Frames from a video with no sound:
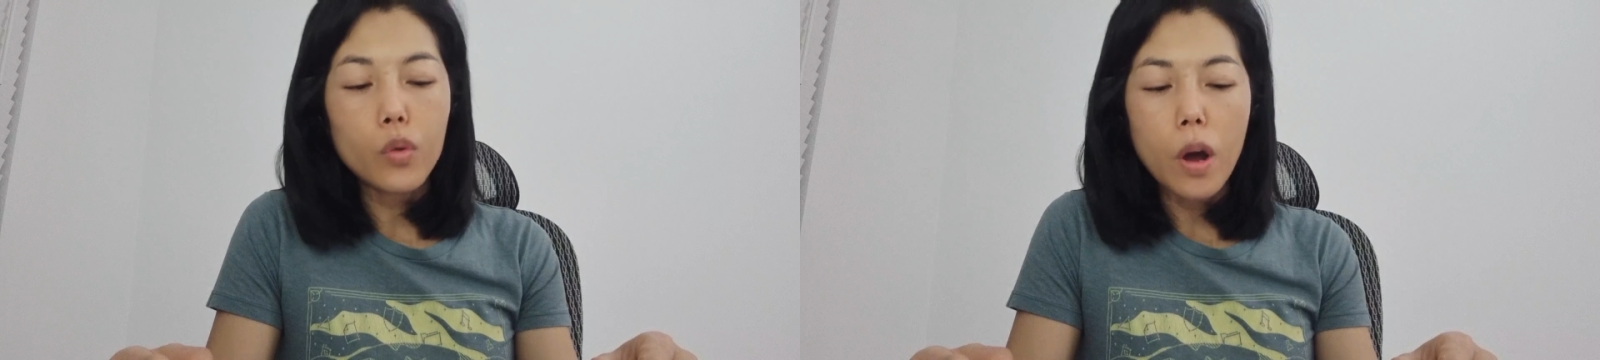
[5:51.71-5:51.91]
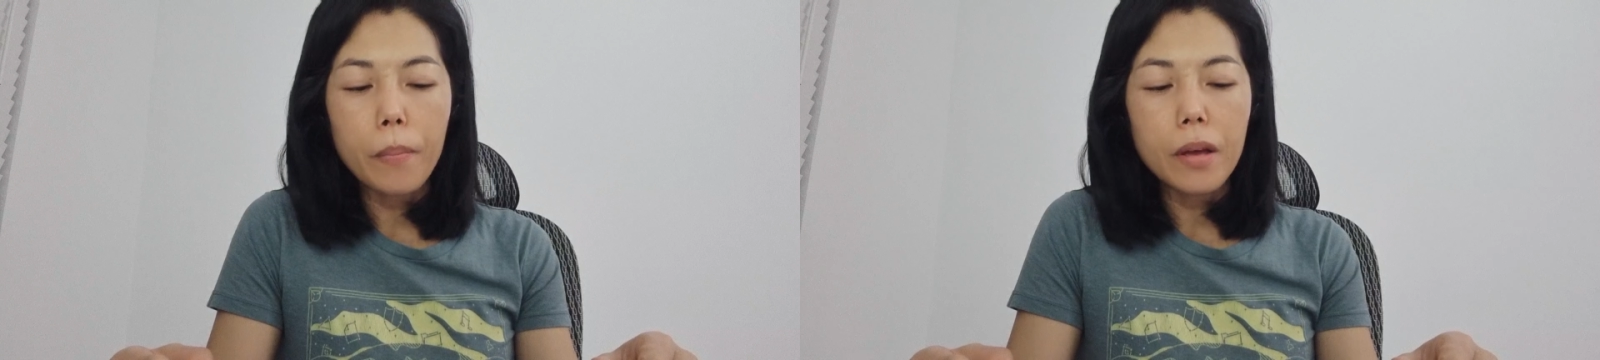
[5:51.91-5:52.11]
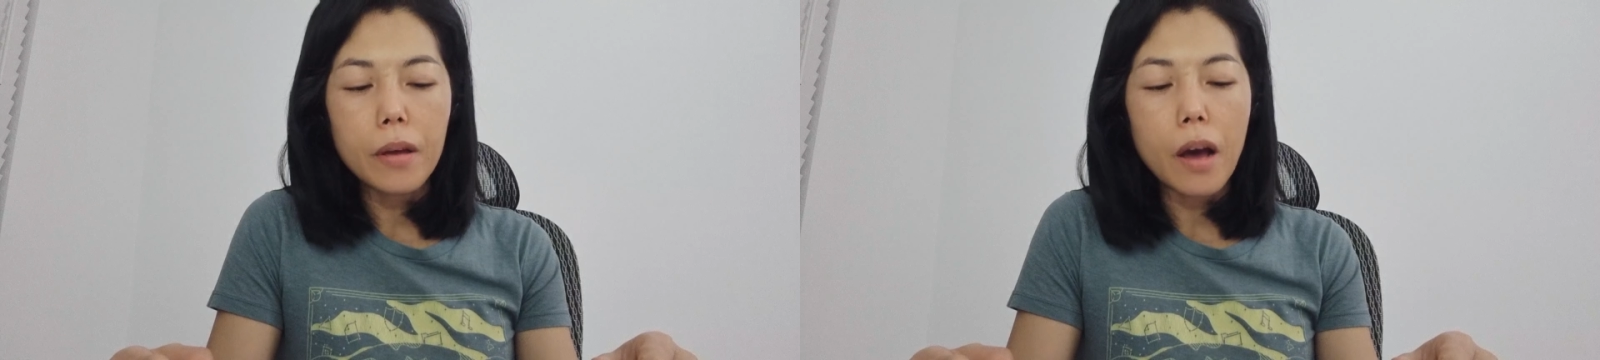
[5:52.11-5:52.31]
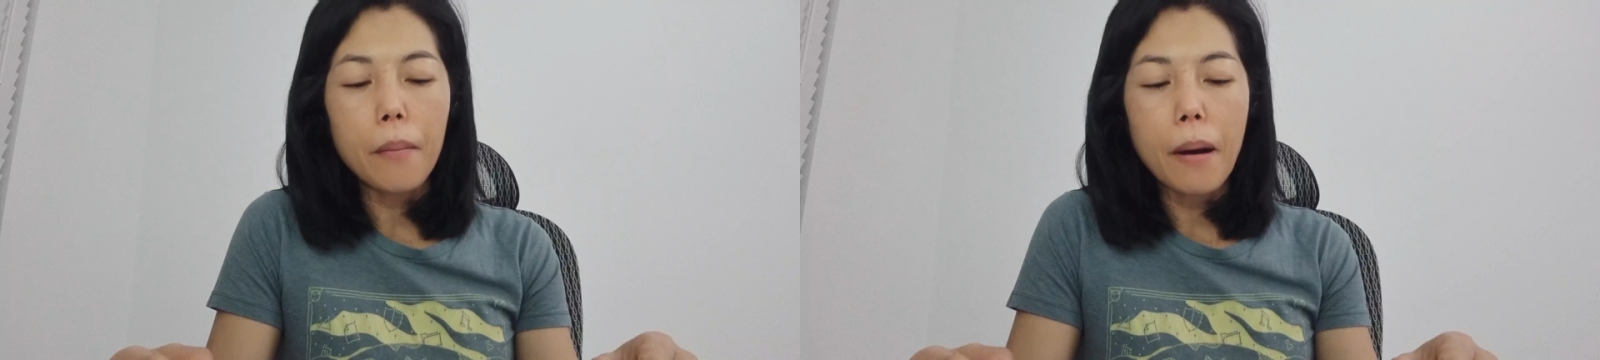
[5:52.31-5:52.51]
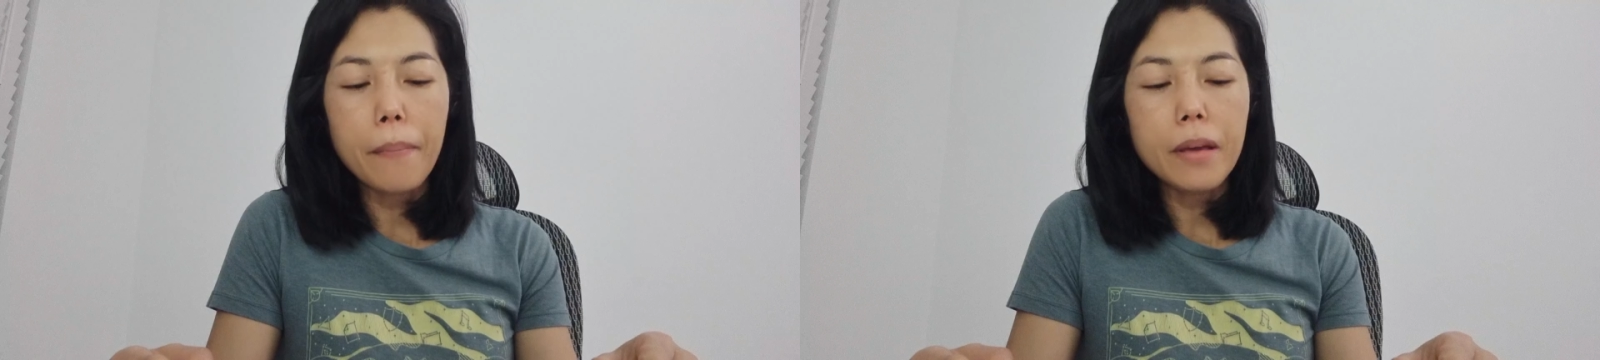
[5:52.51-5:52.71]

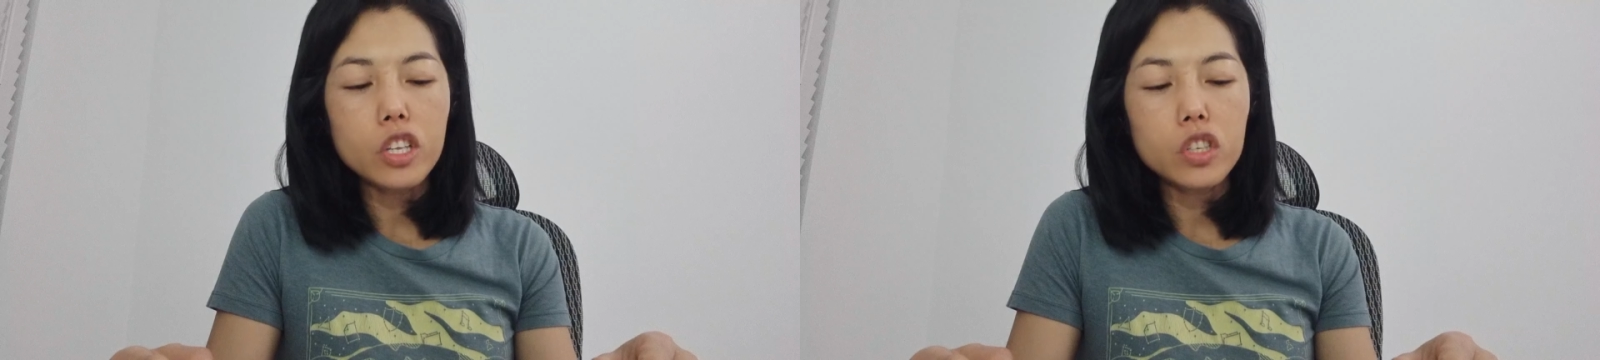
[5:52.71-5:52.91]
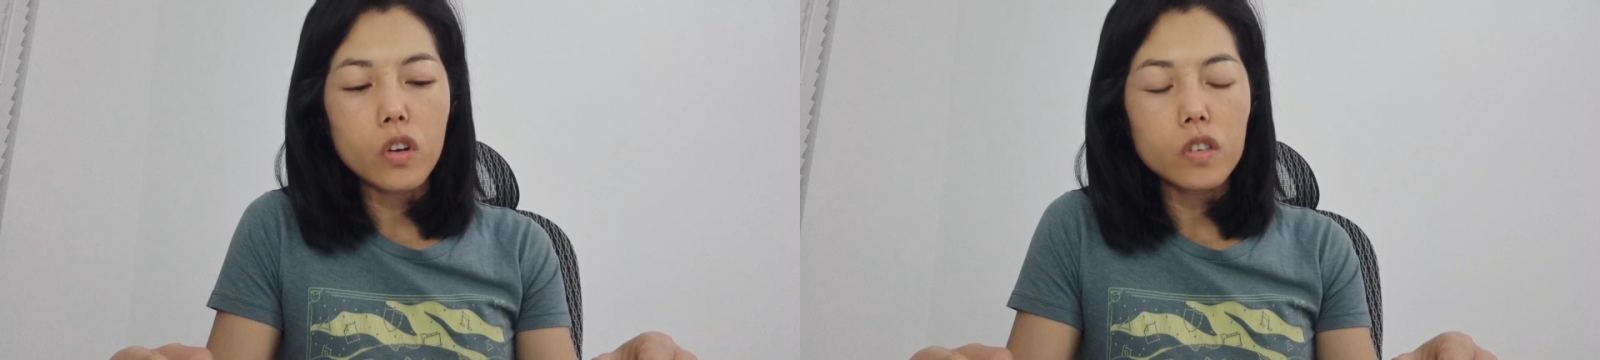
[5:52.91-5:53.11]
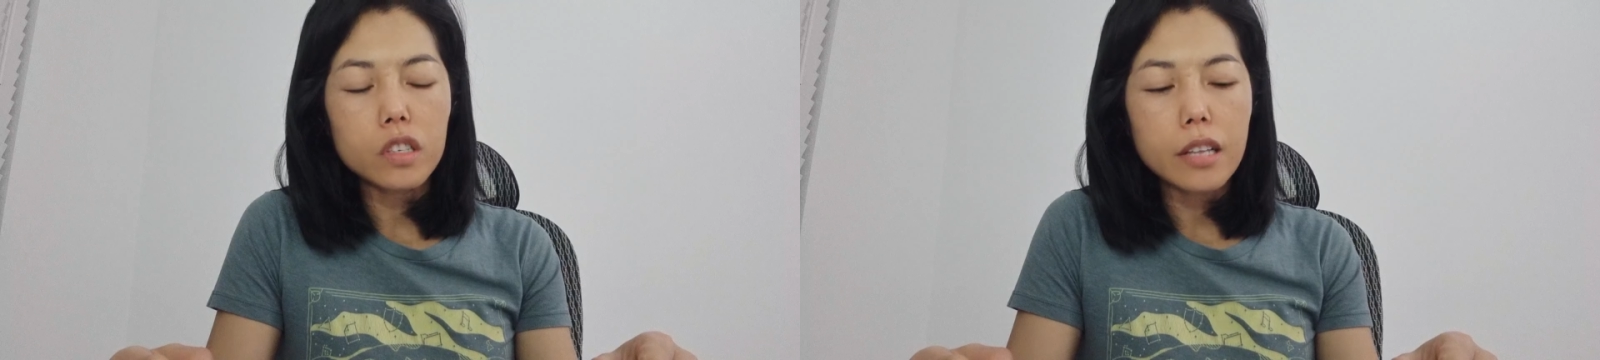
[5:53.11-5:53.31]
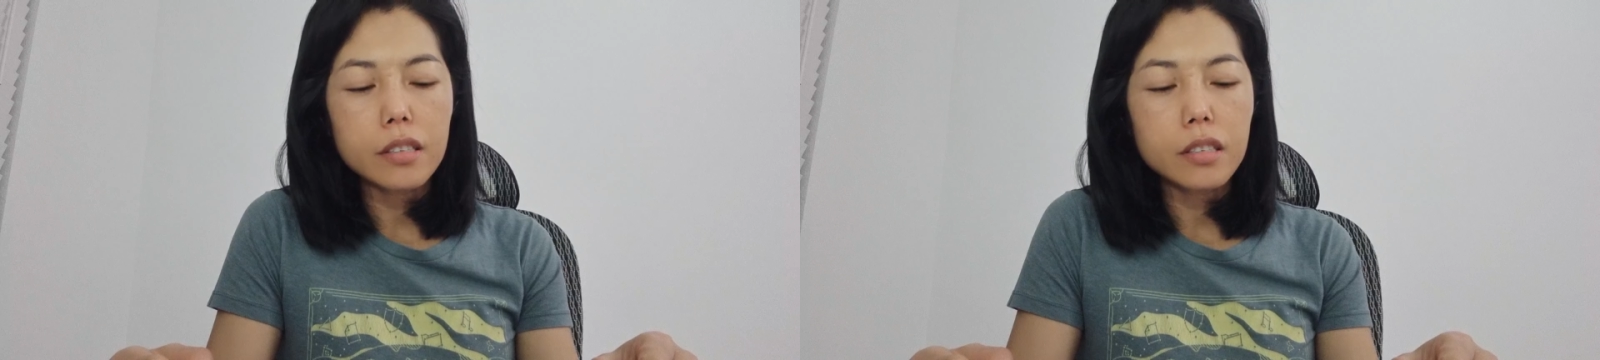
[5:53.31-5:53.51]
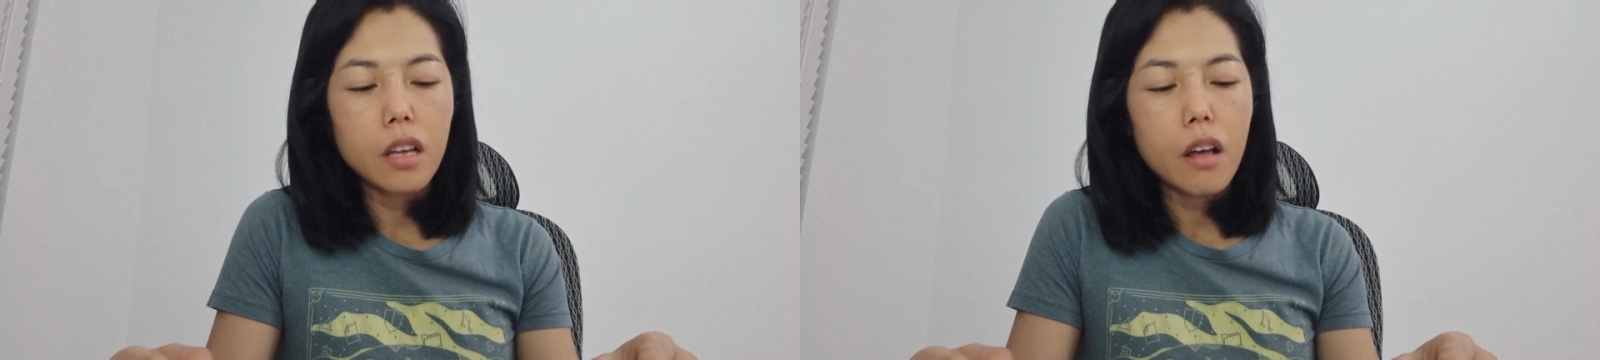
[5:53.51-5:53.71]
Bobby Johnson